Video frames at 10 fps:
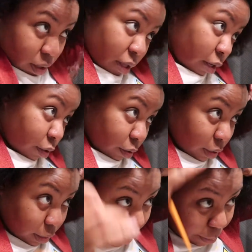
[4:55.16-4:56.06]
And then you do
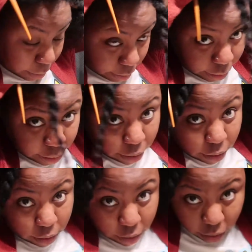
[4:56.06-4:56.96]
the same thing
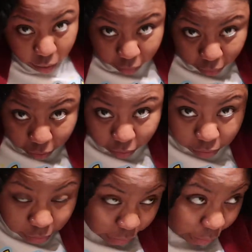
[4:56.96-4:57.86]
on the
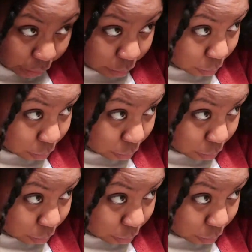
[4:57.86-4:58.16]
other side.